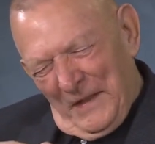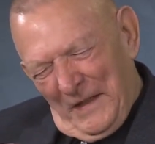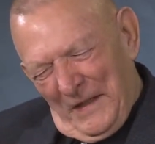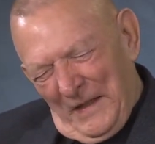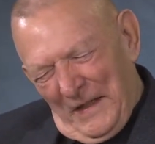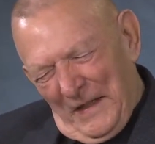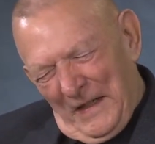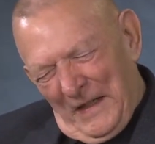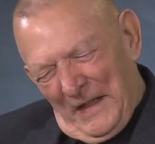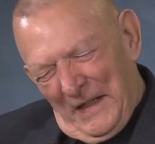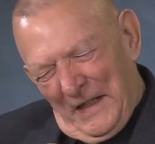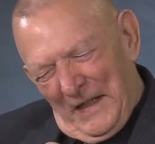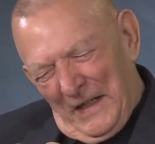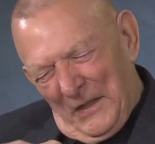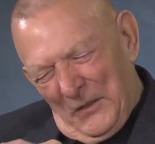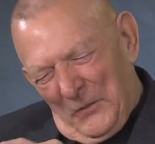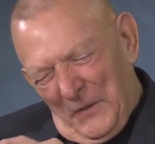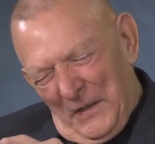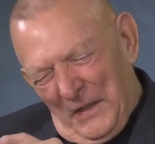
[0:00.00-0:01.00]

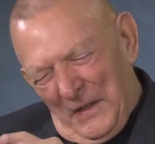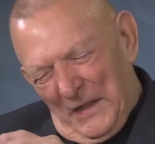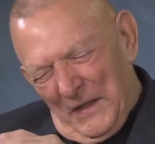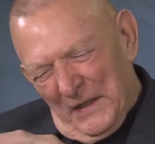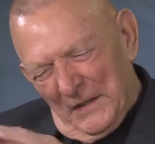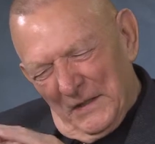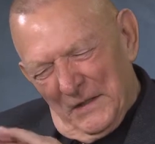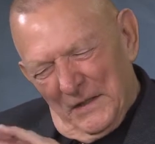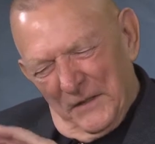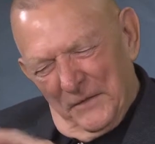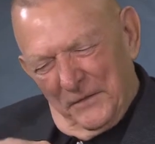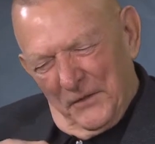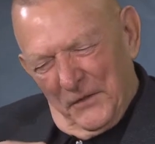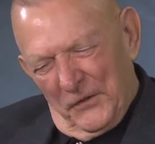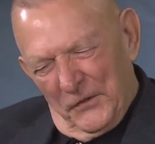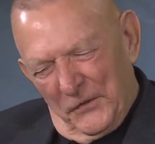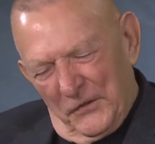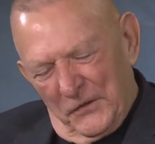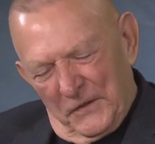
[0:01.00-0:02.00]
uh, we had the
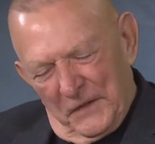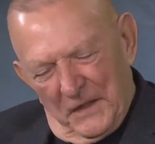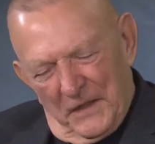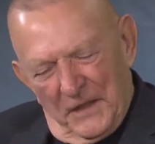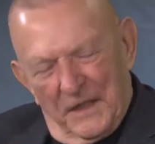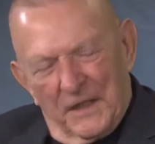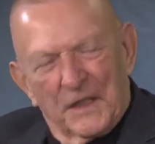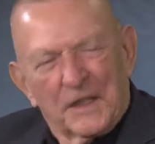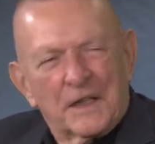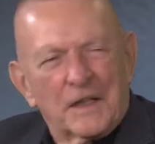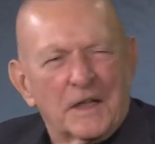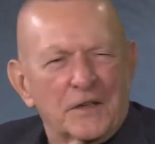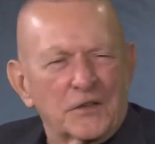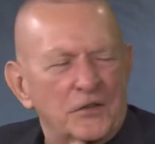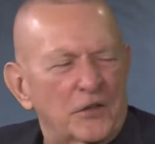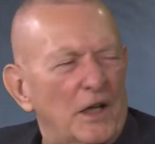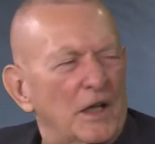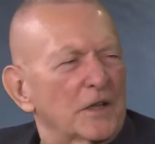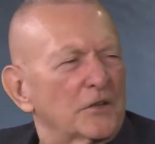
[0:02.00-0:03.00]
first uh, uh,
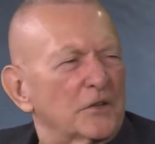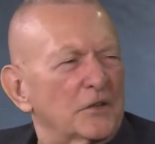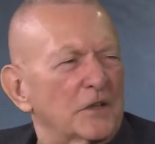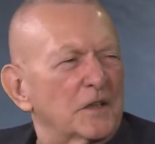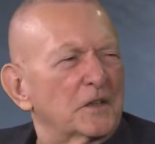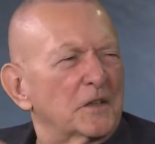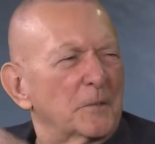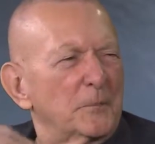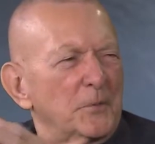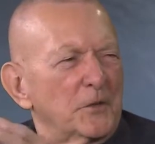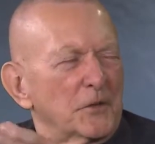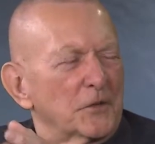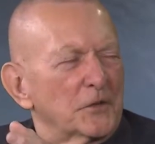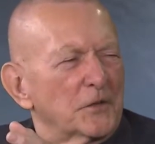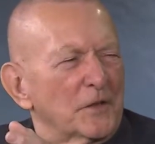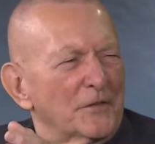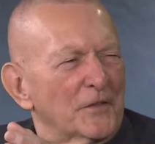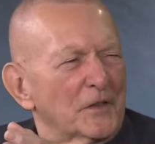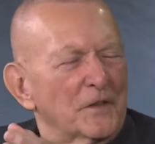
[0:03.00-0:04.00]
solid-state
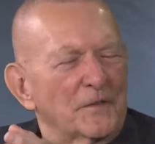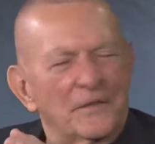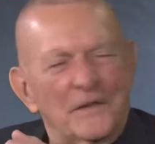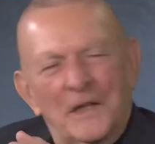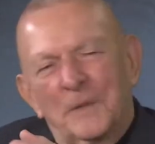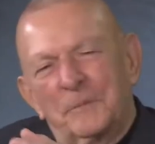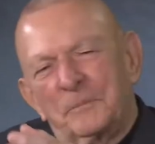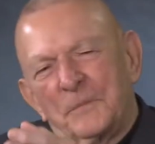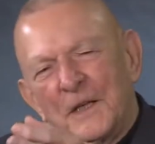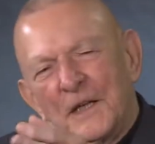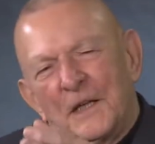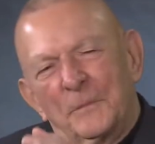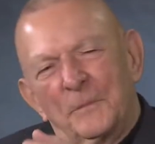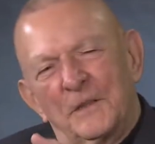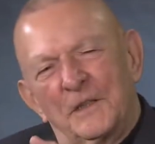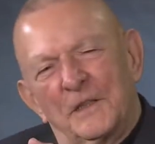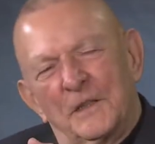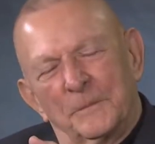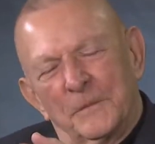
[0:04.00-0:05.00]
computers ever developed by
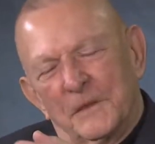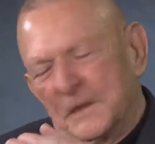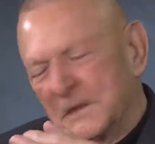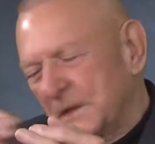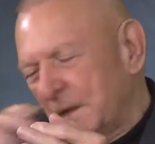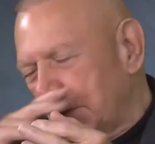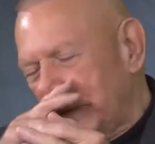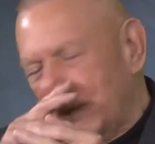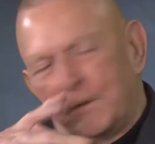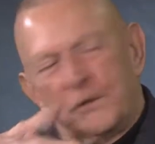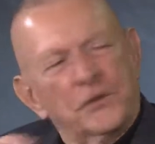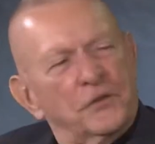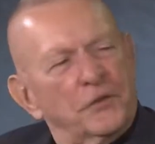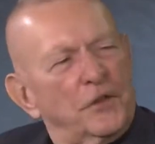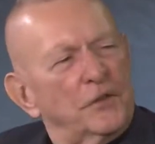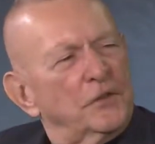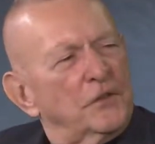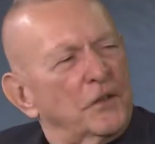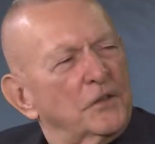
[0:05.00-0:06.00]
IBM, and they didn't
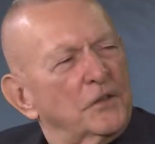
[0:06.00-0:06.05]
trust